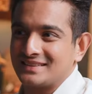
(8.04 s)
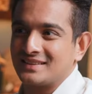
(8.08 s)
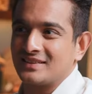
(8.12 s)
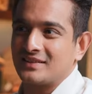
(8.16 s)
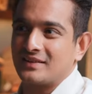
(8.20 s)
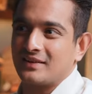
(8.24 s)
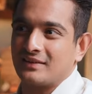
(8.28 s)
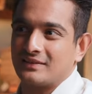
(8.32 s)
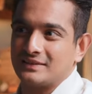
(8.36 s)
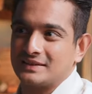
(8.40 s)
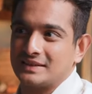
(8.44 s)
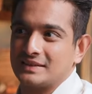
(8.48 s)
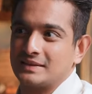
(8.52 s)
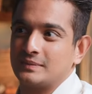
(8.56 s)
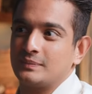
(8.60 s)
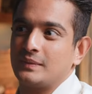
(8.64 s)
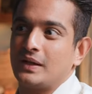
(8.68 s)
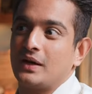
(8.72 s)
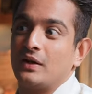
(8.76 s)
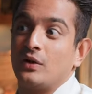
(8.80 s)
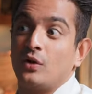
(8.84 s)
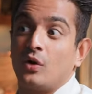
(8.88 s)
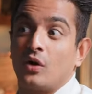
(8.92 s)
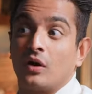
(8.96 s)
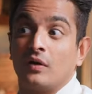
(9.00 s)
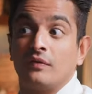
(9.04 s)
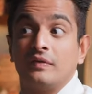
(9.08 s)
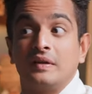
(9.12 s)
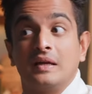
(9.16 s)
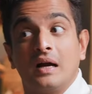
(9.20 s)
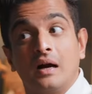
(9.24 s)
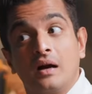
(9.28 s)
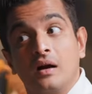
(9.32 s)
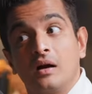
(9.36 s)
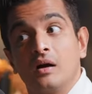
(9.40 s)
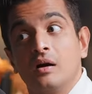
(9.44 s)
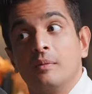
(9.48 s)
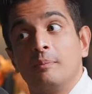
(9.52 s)
the criticism that a lot of
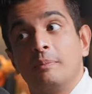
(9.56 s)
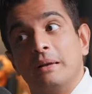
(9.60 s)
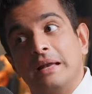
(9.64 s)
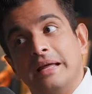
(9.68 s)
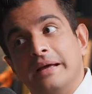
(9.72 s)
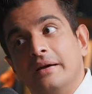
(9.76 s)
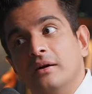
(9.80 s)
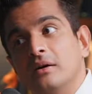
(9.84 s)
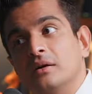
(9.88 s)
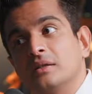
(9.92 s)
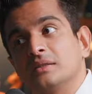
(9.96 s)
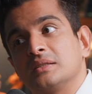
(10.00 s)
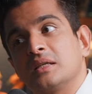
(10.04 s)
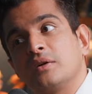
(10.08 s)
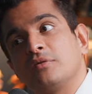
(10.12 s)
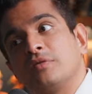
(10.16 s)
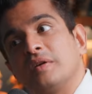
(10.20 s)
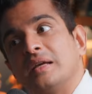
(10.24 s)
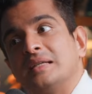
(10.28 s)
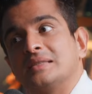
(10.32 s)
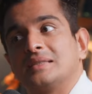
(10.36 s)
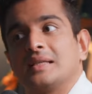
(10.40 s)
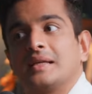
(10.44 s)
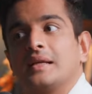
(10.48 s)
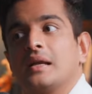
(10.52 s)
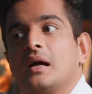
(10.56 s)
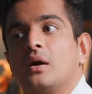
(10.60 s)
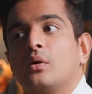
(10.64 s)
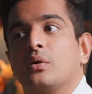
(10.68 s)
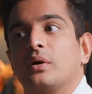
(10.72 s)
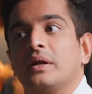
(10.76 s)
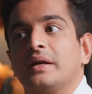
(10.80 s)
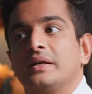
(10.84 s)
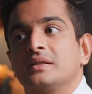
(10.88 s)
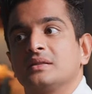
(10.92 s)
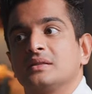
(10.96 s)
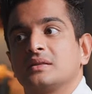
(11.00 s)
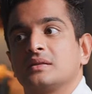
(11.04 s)
younger players are facing
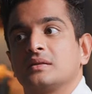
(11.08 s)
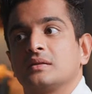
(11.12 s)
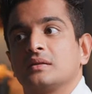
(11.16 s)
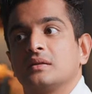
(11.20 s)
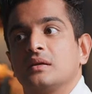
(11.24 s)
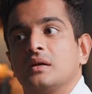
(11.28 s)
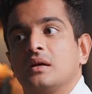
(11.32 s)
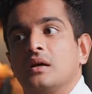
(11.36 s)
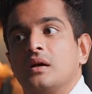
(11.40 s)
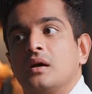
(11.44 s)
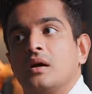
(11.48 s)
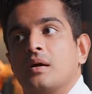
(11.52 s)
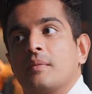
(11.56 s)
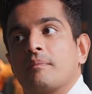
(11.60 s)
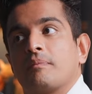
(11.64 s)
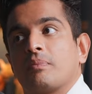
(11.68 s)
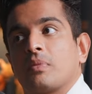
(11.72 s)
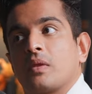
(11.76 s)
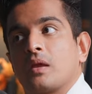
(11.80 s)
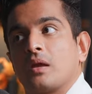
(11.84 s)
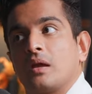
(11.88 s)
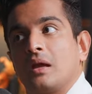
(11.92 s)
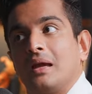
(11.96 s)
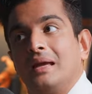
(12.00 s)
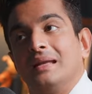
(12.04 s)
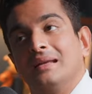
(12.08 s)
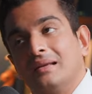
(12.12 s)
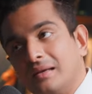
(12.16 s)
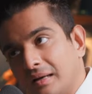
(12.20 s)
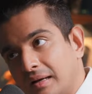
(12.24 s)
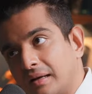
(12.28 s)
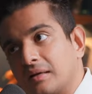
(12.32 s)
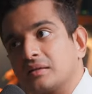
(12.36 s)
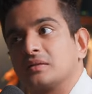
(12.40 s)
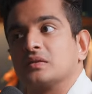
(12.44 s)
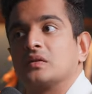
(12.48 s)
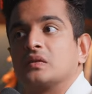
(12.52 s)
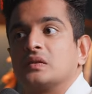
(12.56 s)
nowadays, in
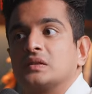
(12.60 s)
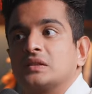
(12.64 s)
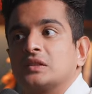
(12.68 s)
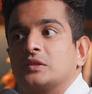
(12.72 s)
cricket circles